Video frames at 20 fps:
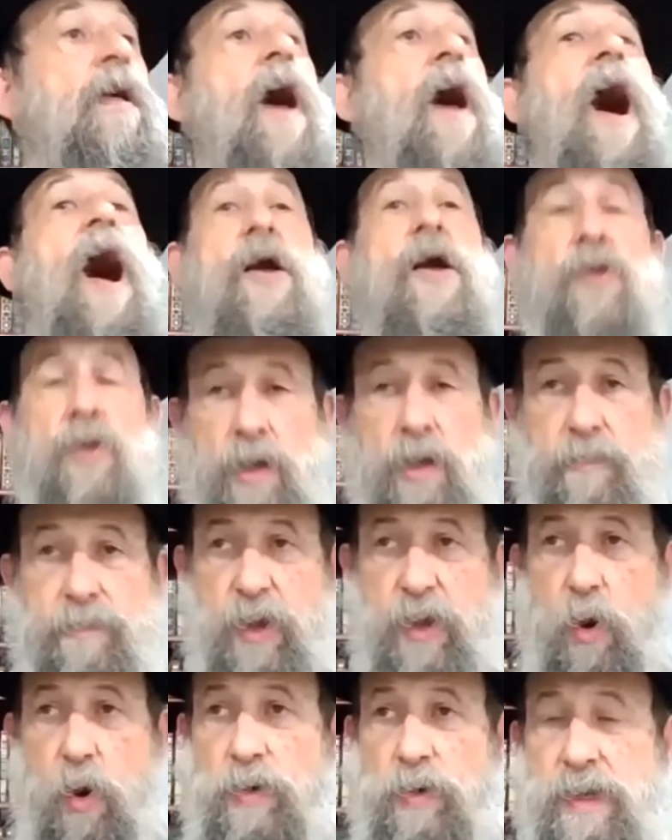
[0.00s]
How are you going to be
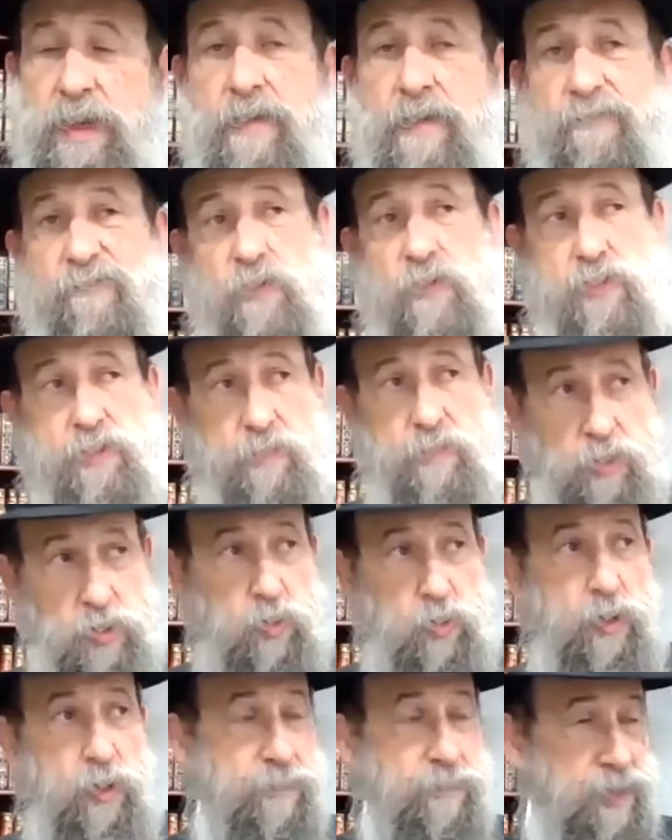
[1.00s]
holy? First of all,
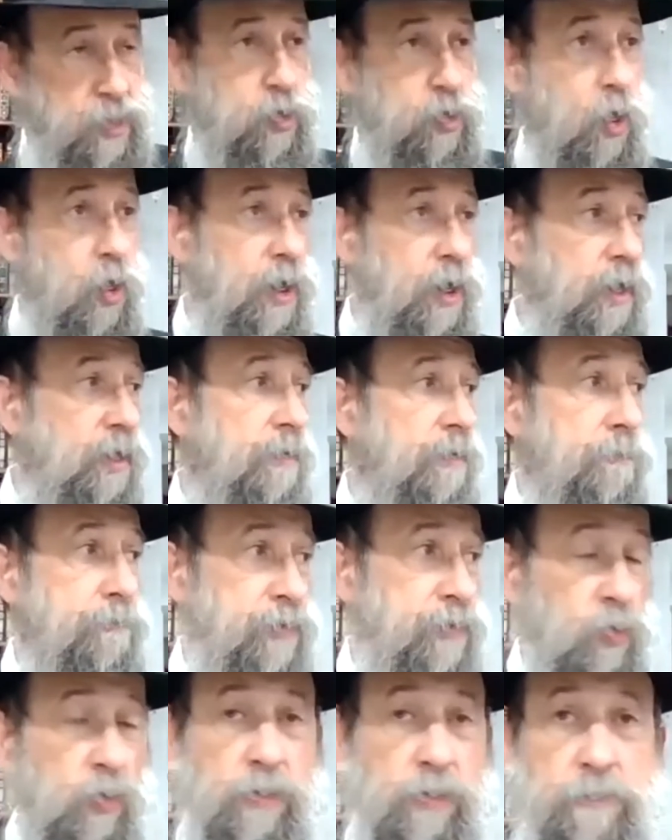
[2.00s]
you're going to be tahor,
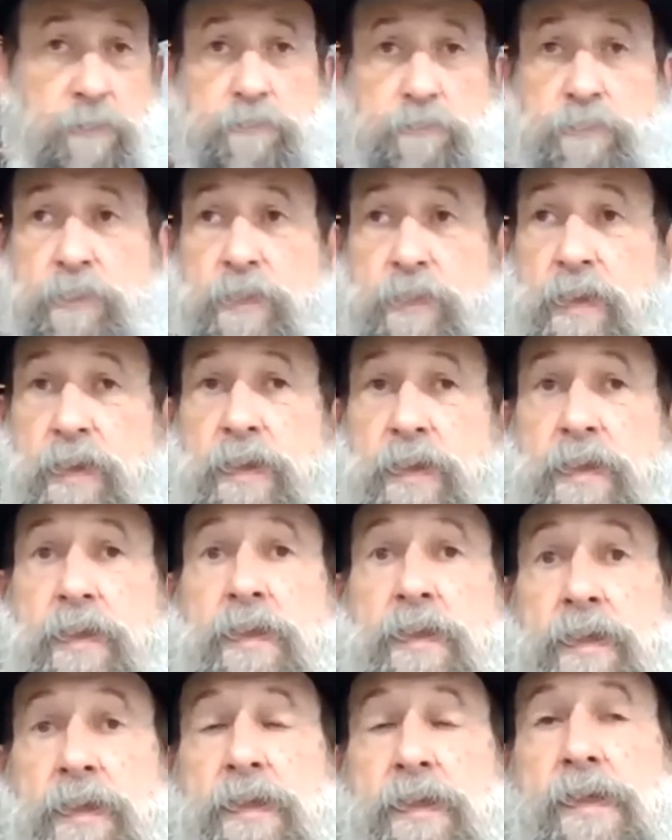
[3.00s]
pure,
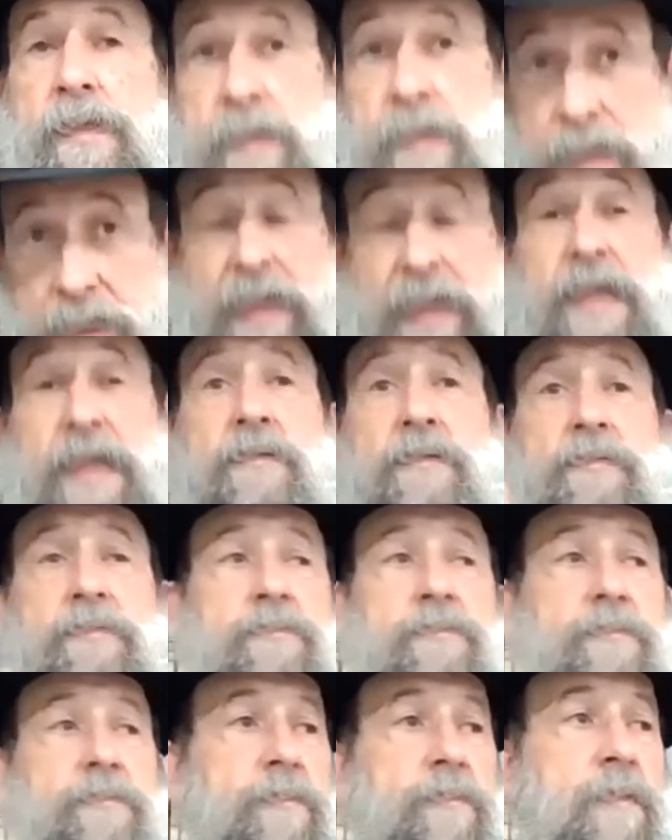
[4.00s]
clean,
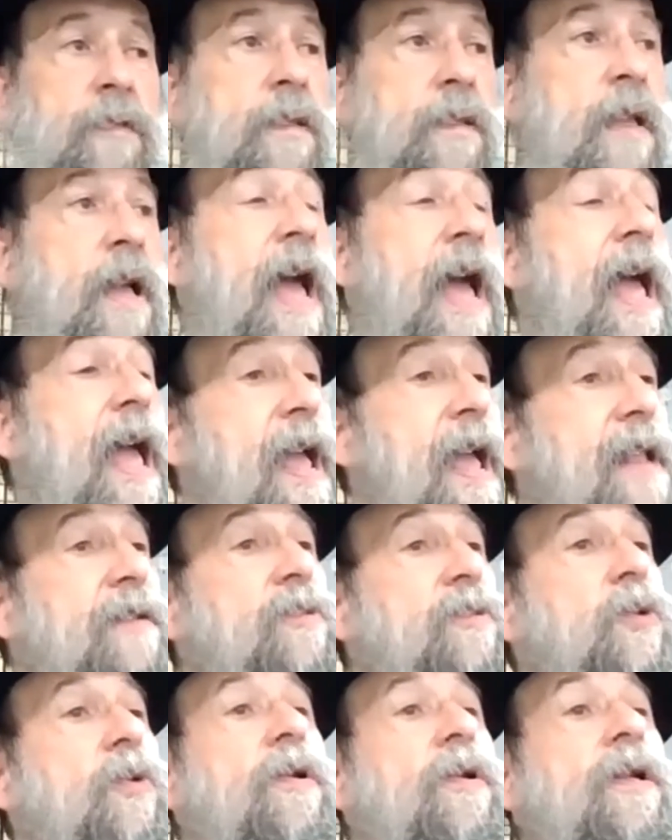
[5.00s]

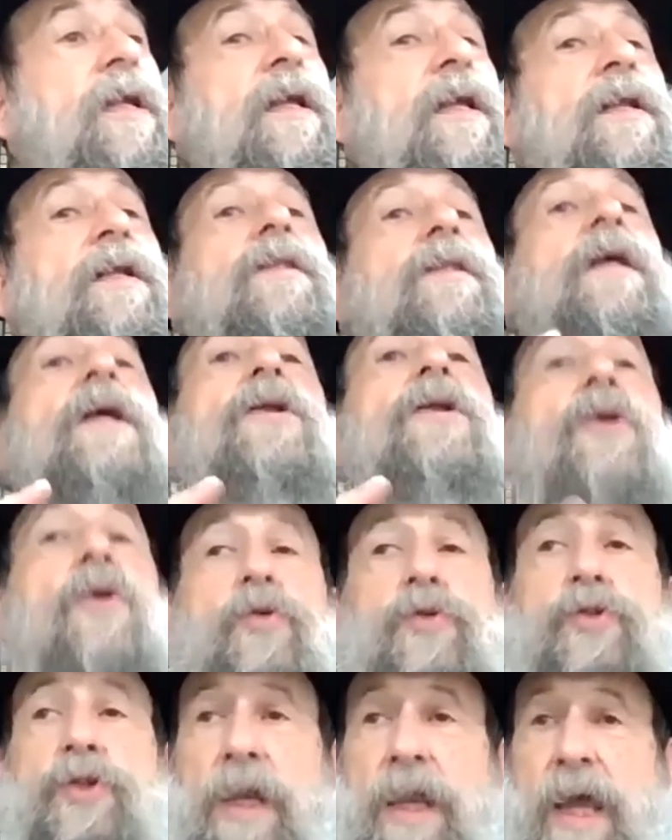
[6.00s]
and you're going to eat it in
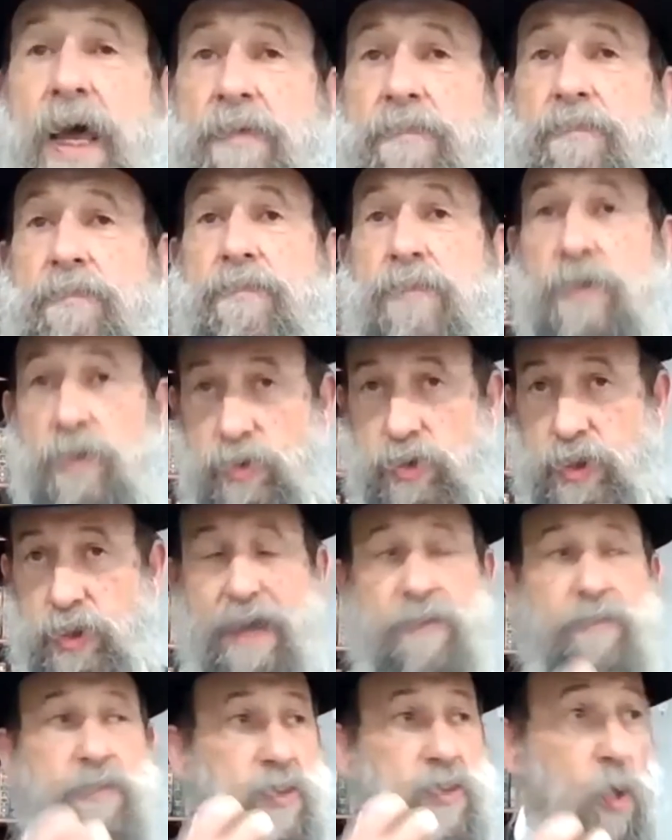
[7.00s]
Yerushalayim.
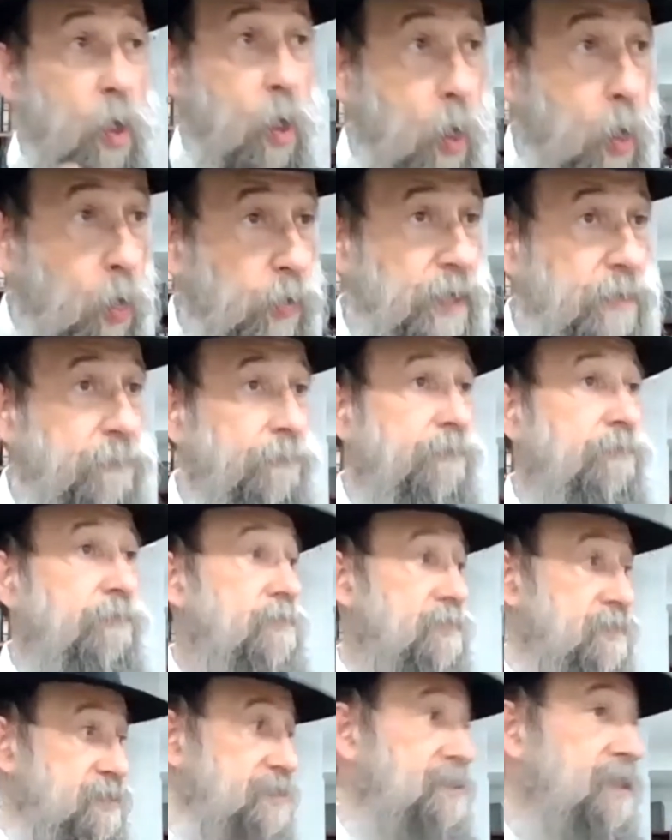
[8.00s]
Yerushalayim is the holy
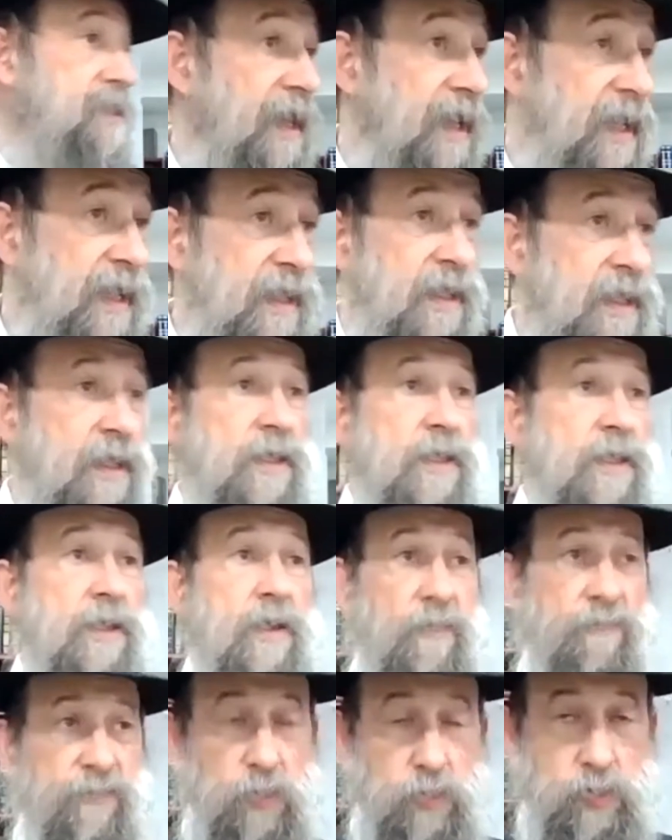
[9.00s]
city
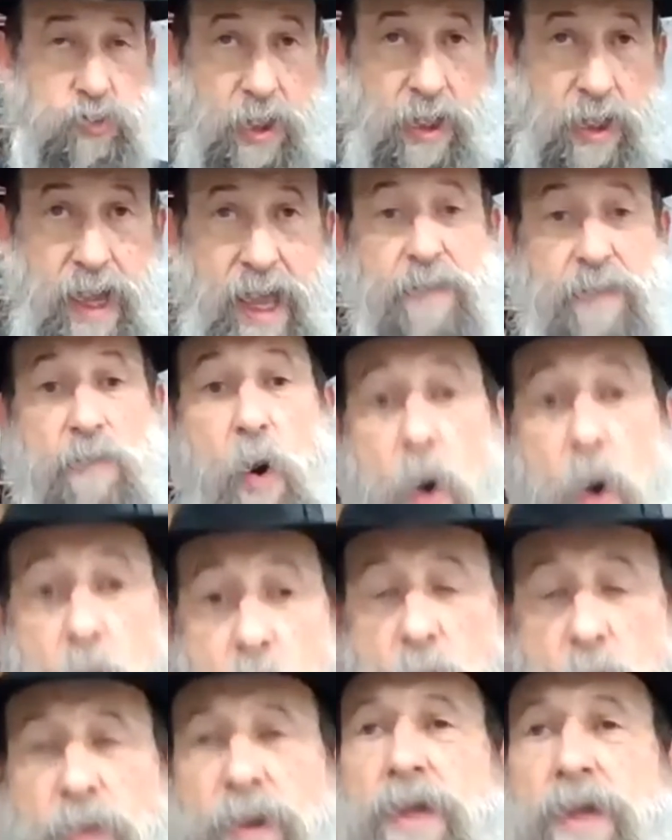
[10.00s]
of Yerushalayim.
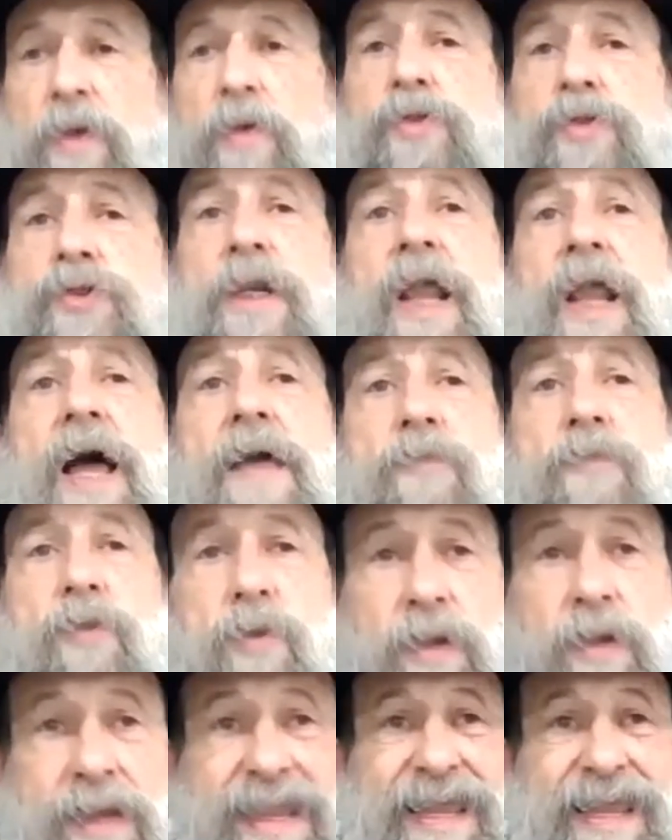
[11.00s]
Only Yerushalayim you
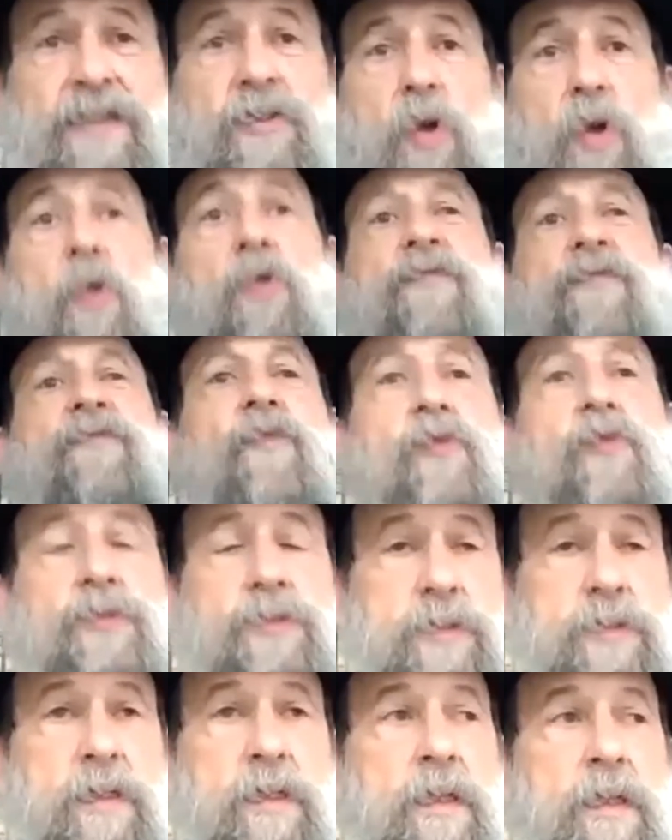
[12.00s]
can eat those
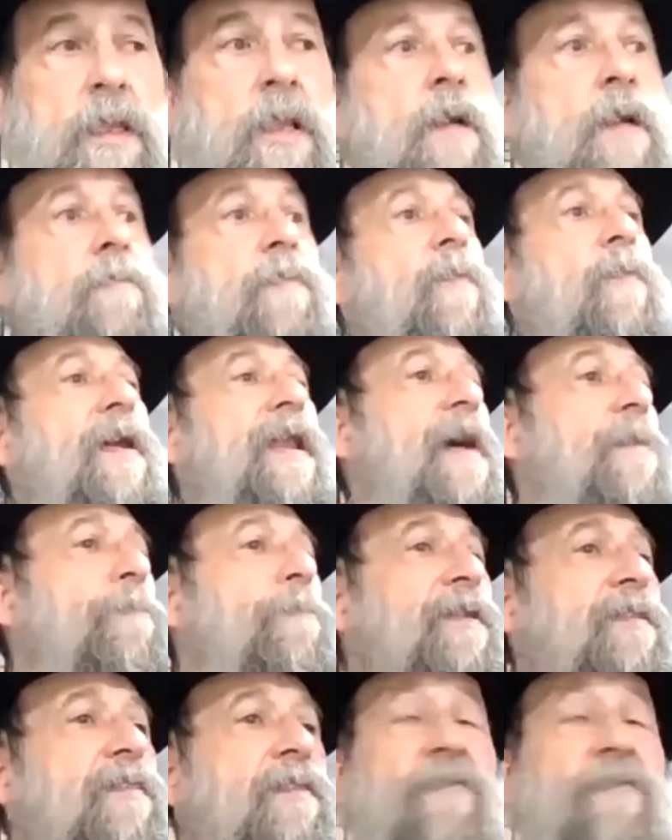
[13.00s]
fruits. But what
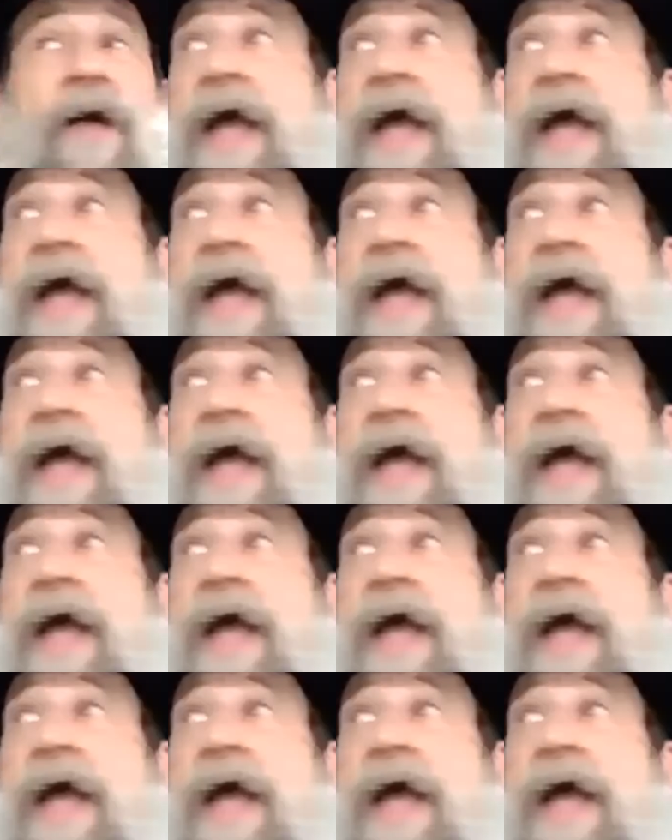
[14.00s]
happens if